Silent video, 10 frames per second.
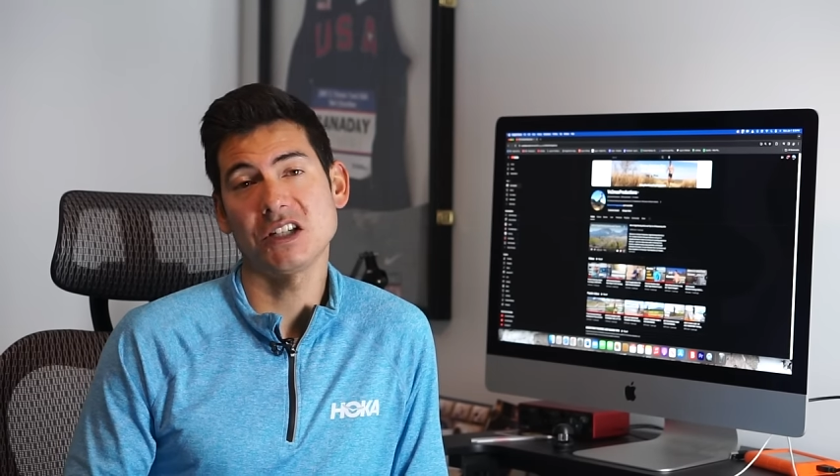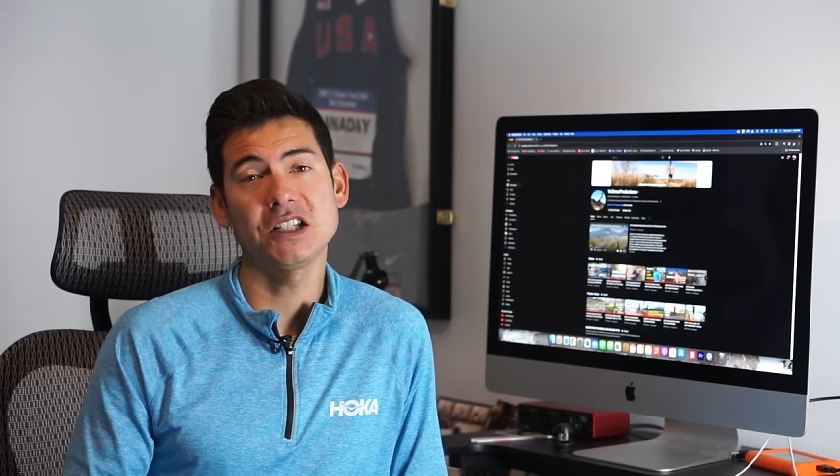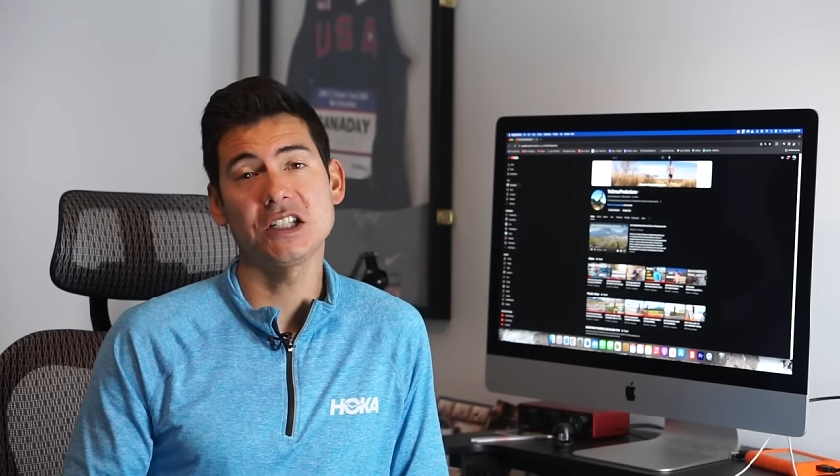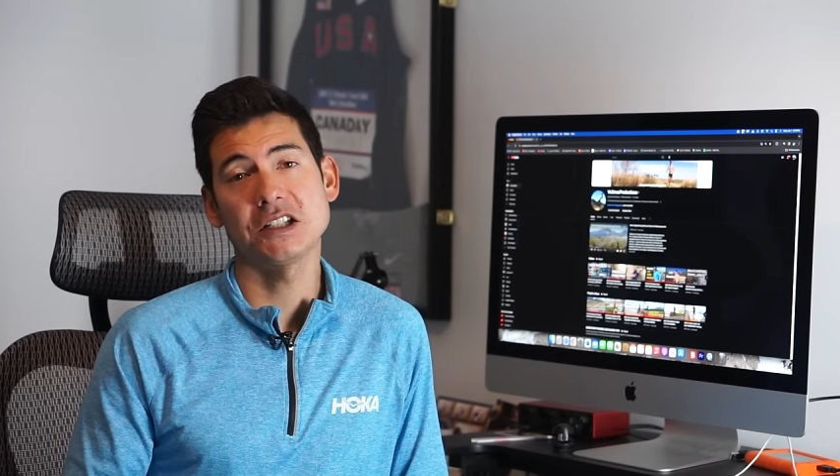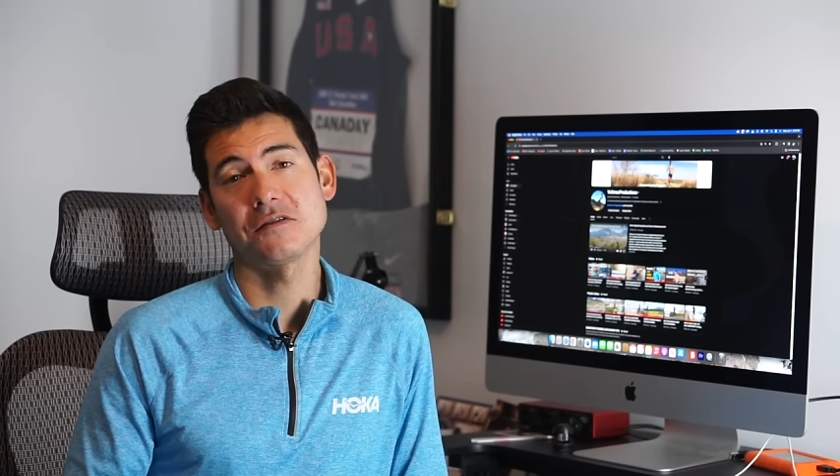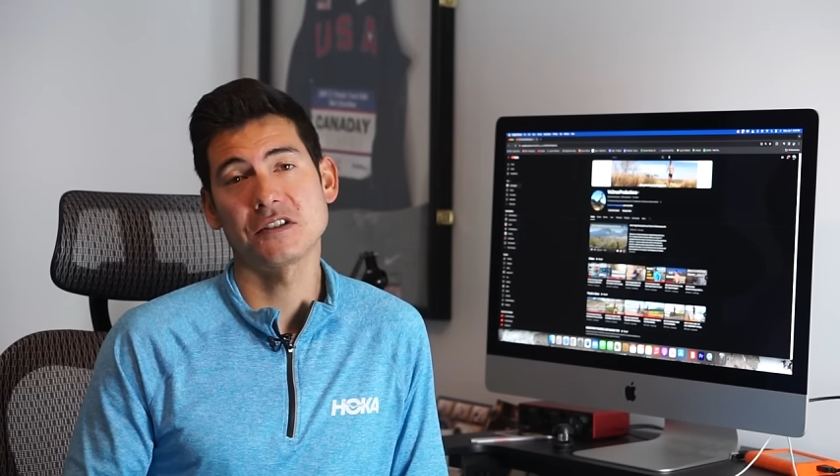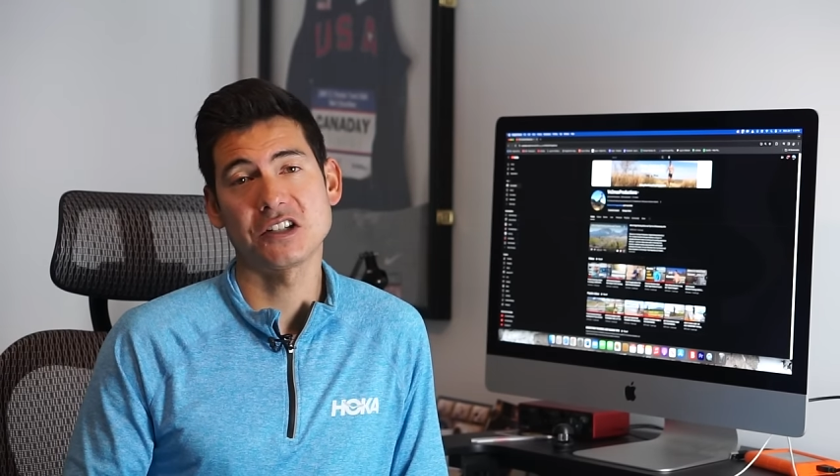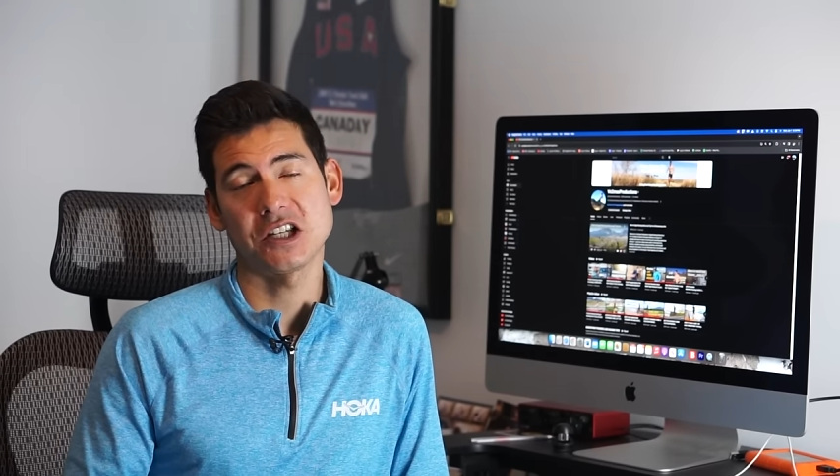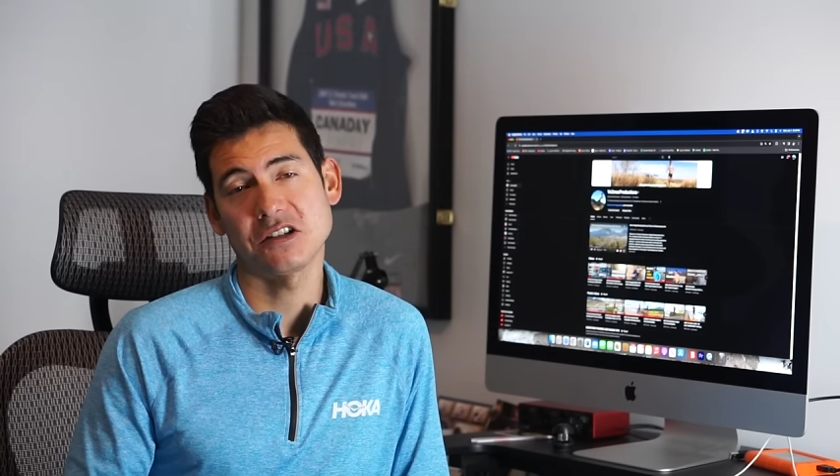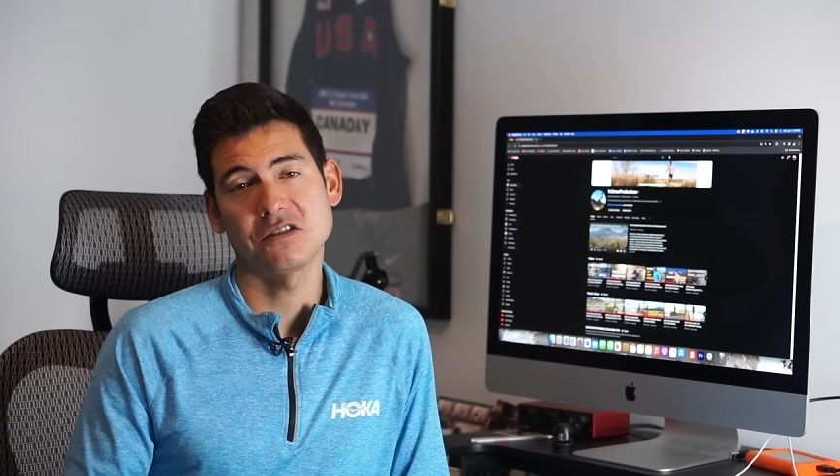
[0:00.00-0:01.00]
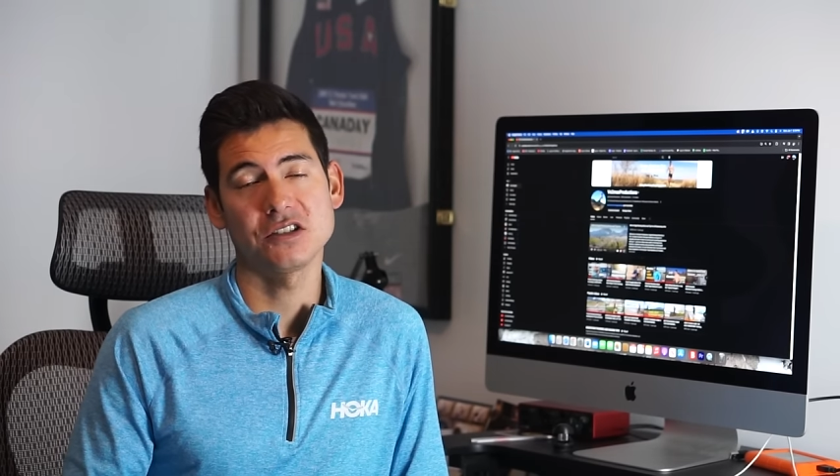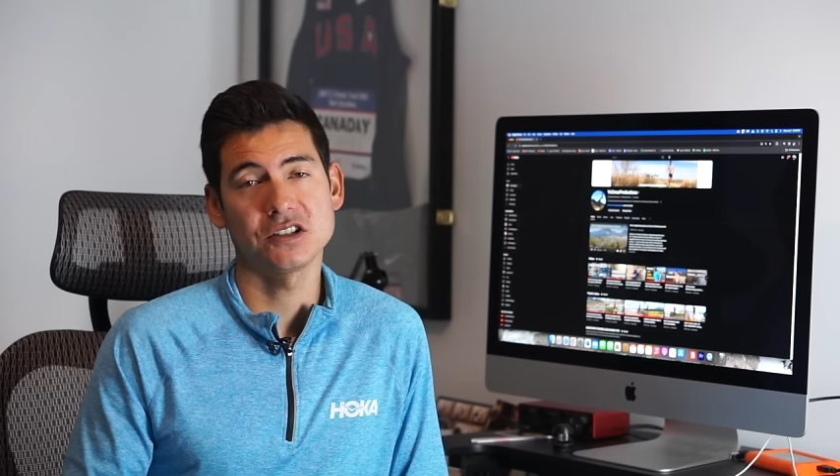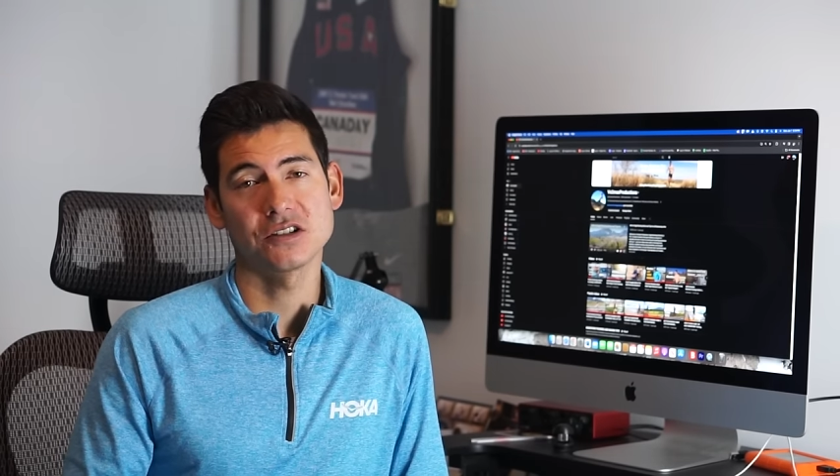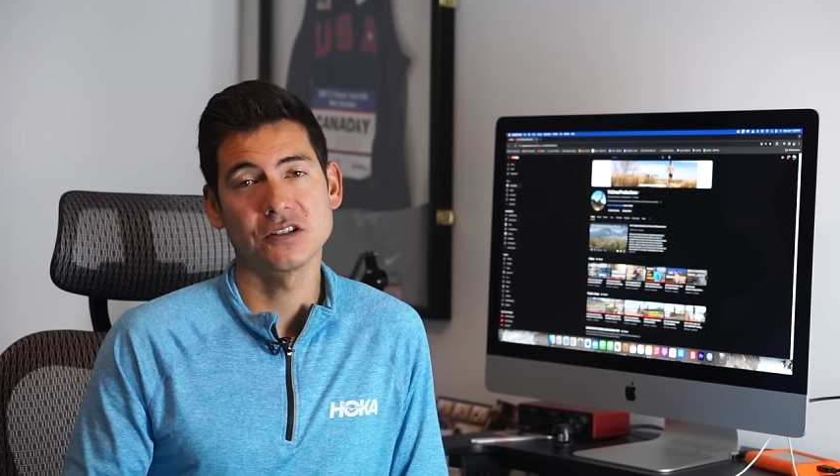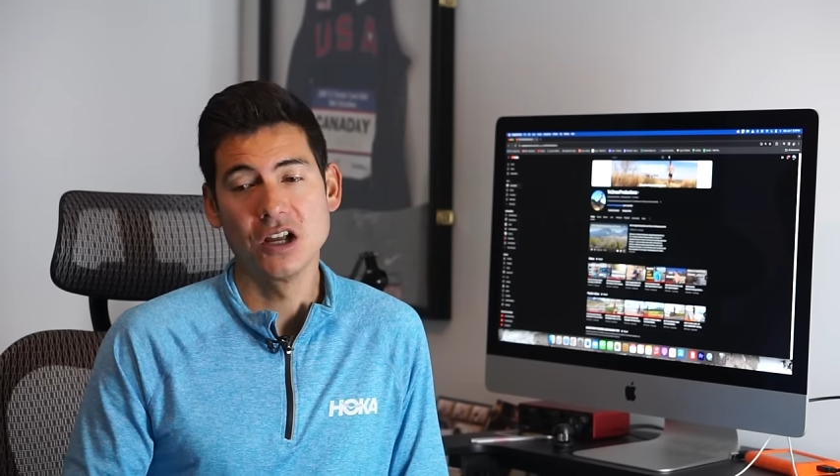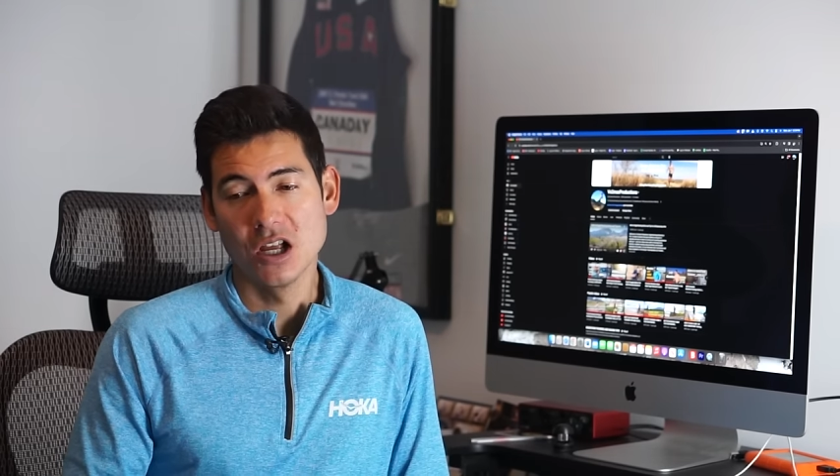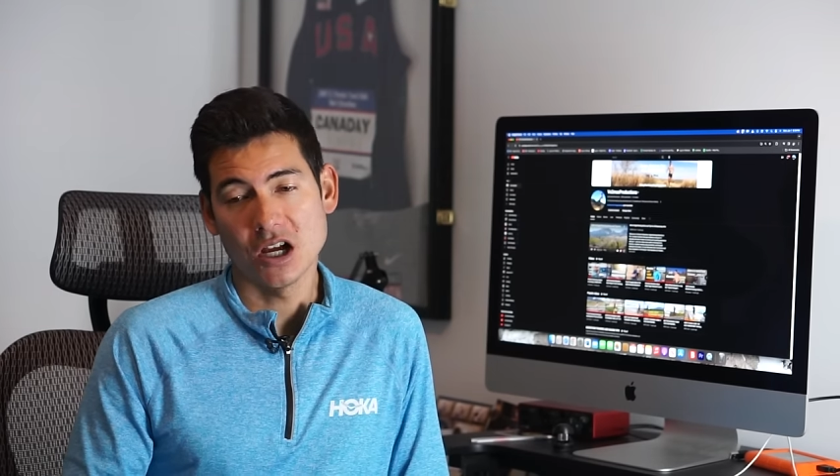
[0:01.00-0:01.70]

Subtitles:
any given day of the year.